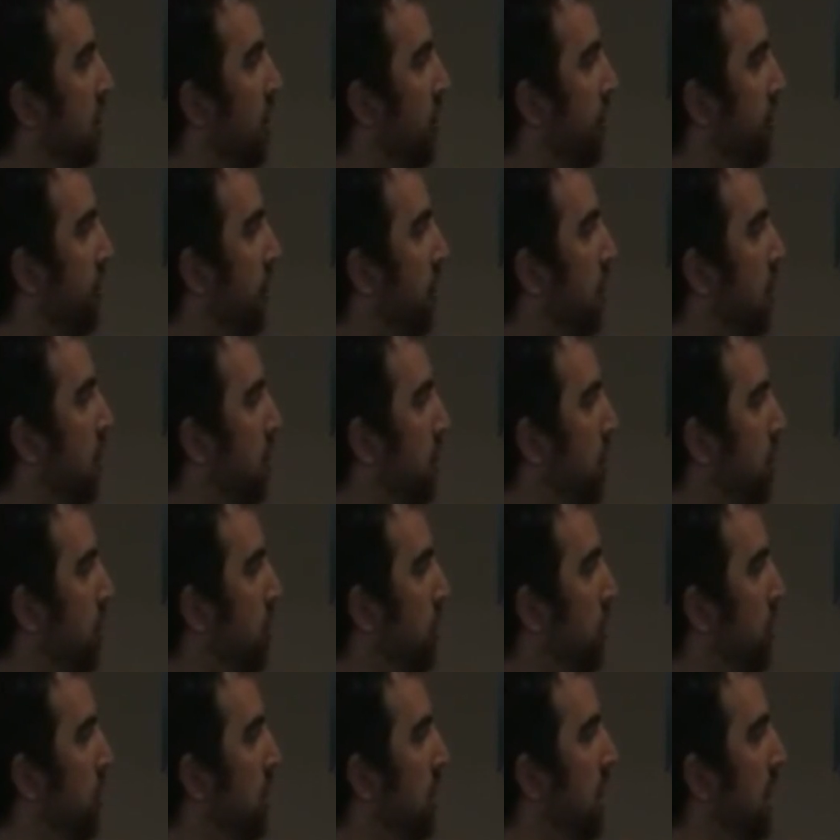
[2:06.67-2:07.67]
go from a
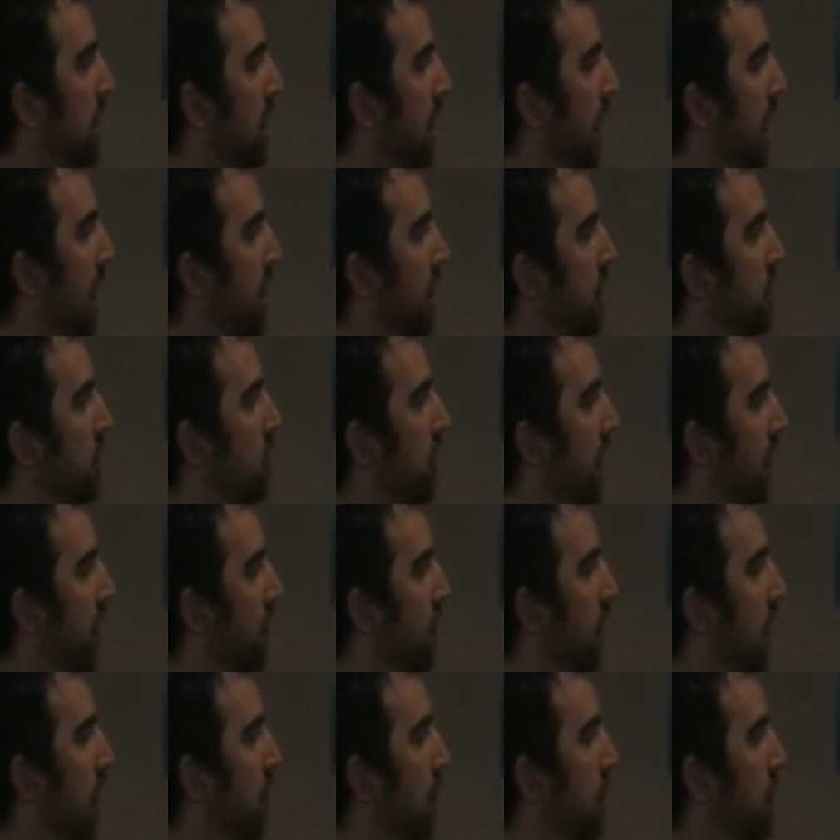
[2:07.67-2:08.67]
moon and then
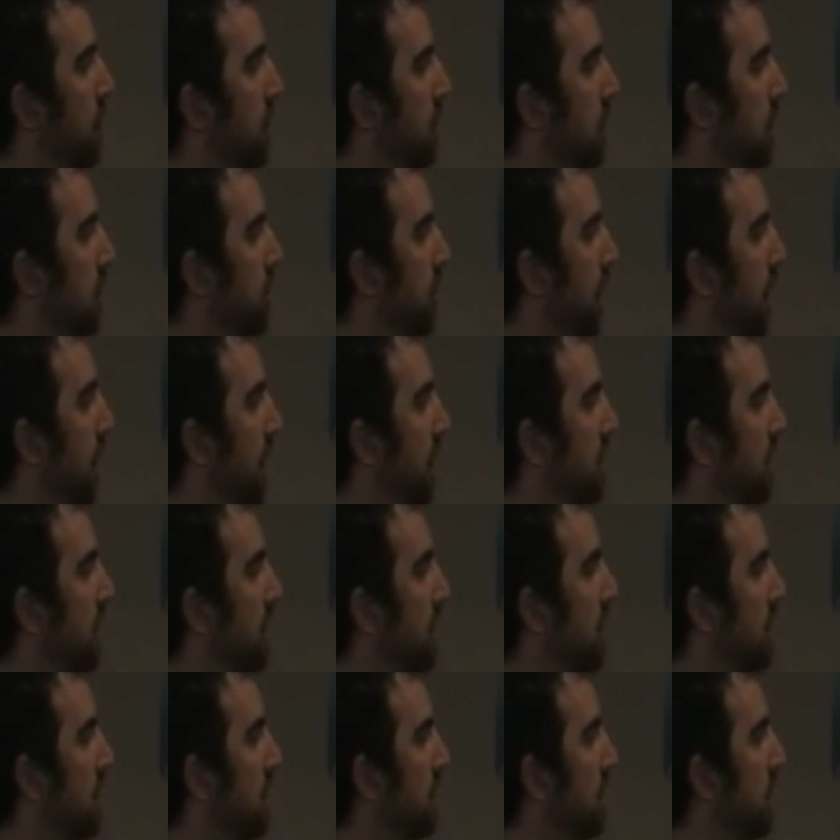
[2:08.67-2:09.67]
travel up into
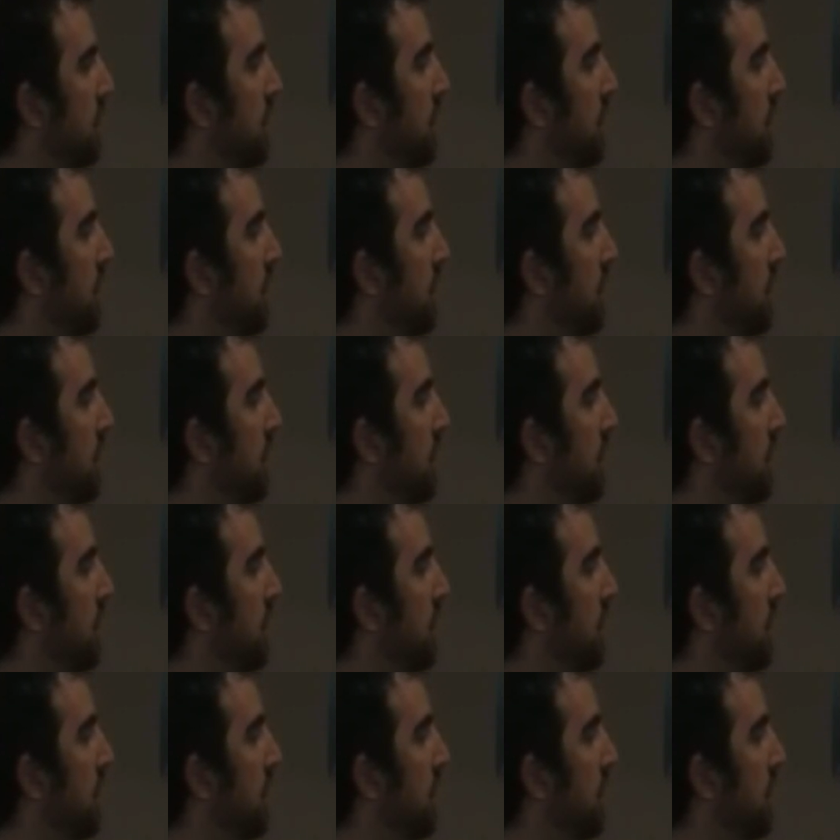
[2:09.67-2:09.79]
space.